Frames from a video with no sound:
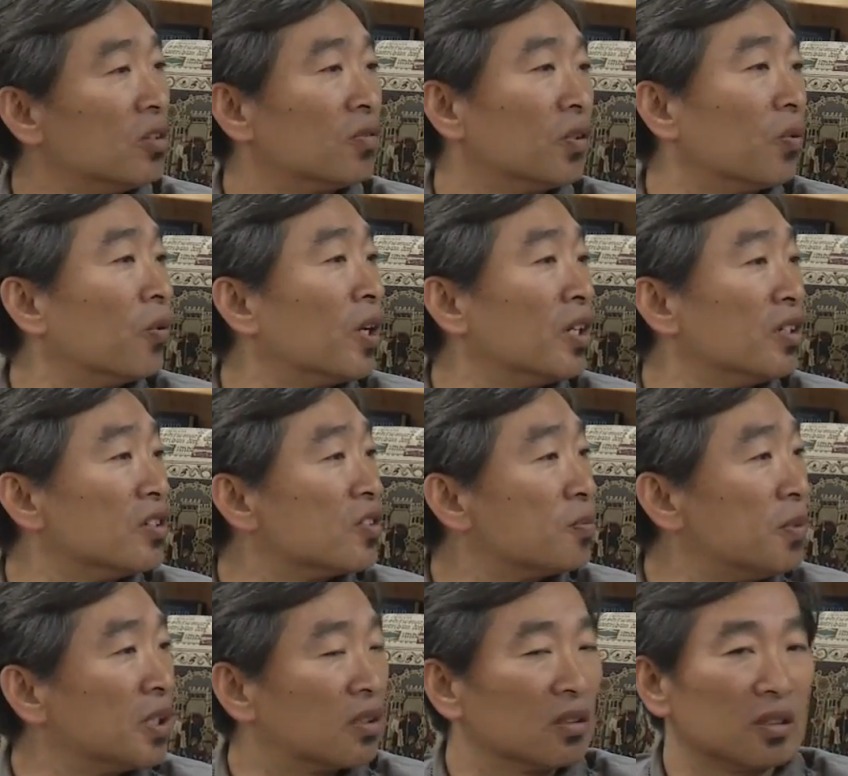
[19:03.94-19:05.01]
different ways,
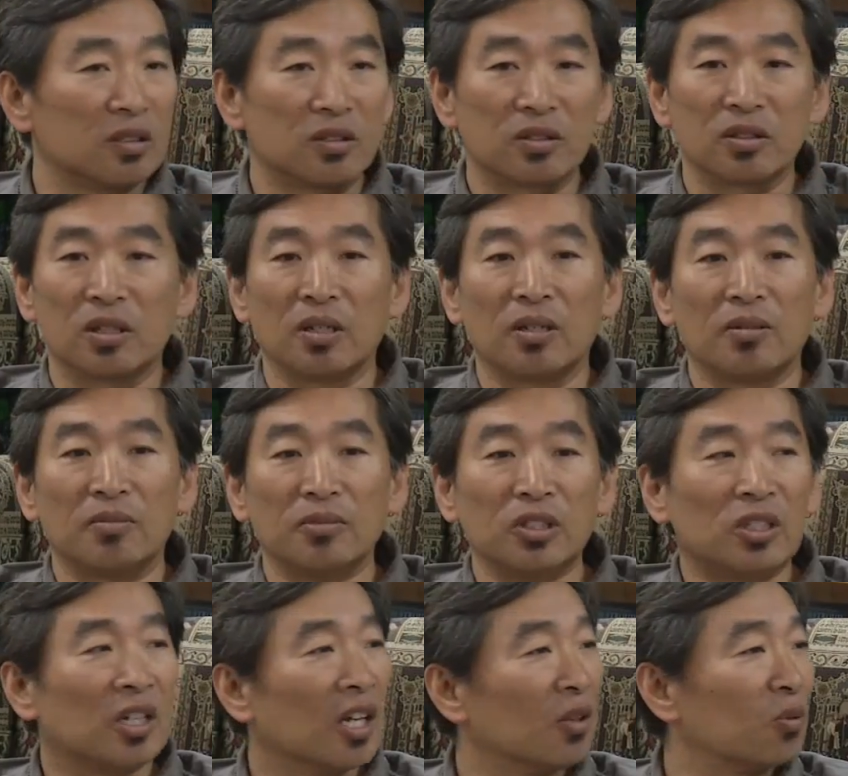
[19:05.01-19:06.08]
because
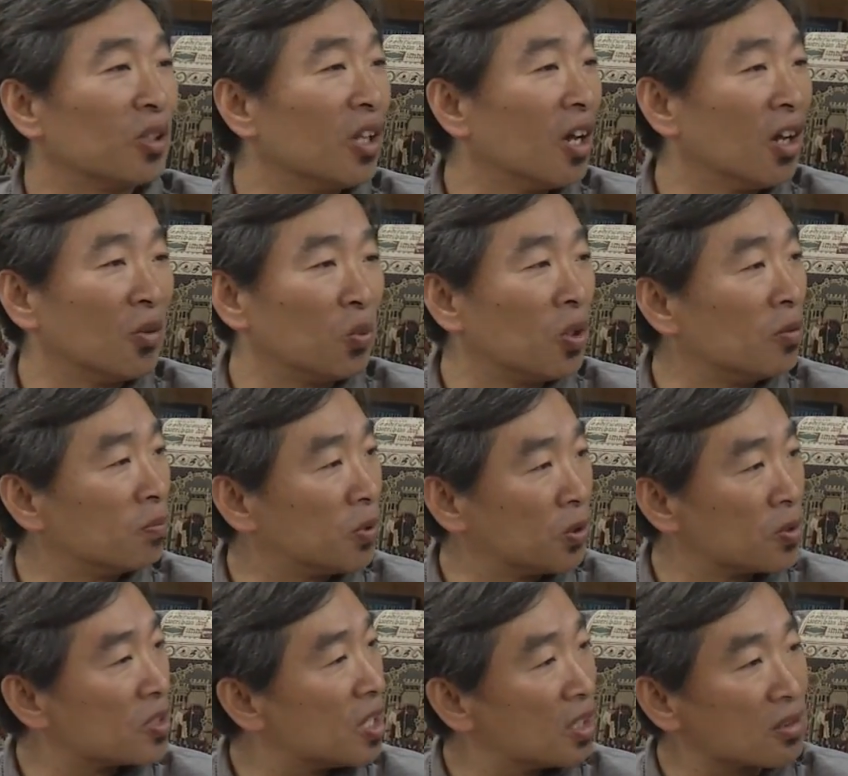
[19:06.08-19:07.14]
you can't rely on one
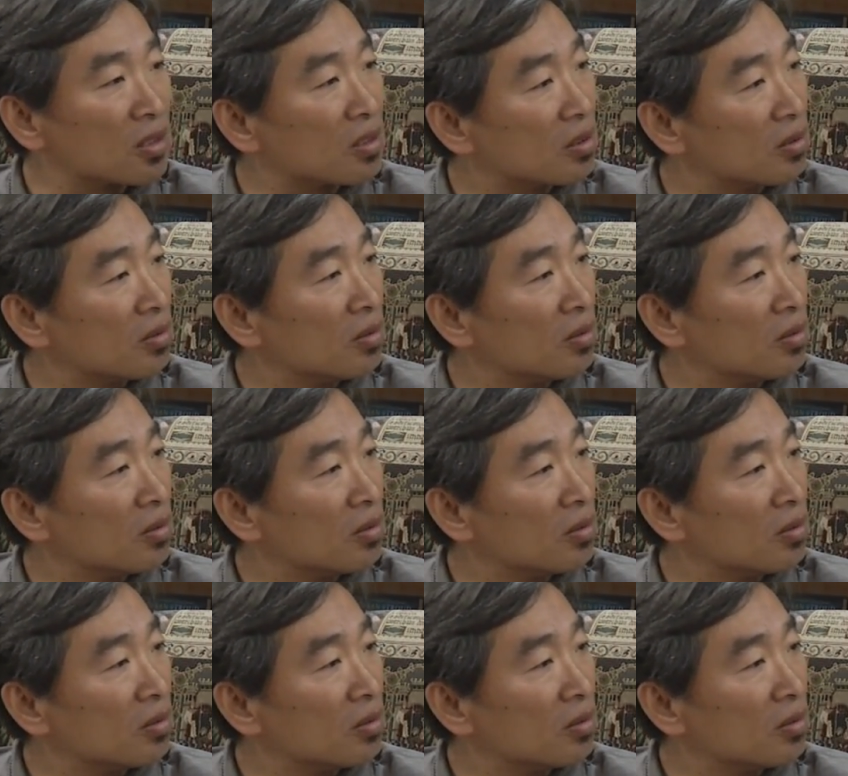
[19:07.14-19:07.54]
process.